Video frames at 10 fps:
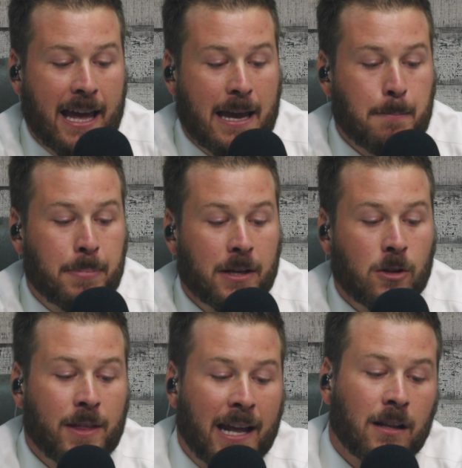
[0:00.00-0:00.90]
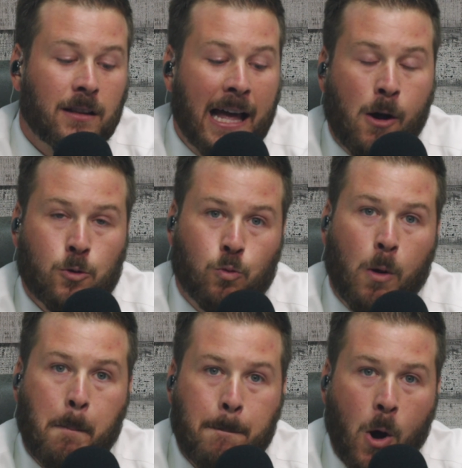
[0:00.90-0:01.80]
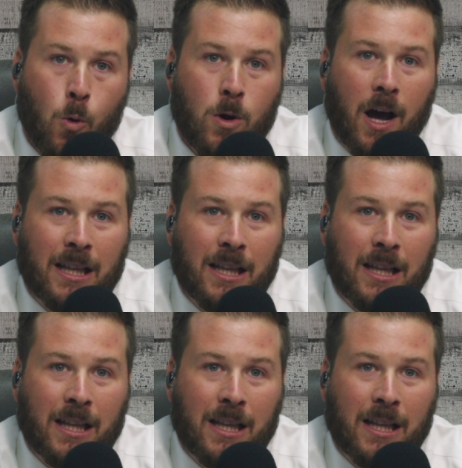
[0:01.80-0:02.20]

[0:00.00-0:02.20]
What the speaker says: a bill that allows remote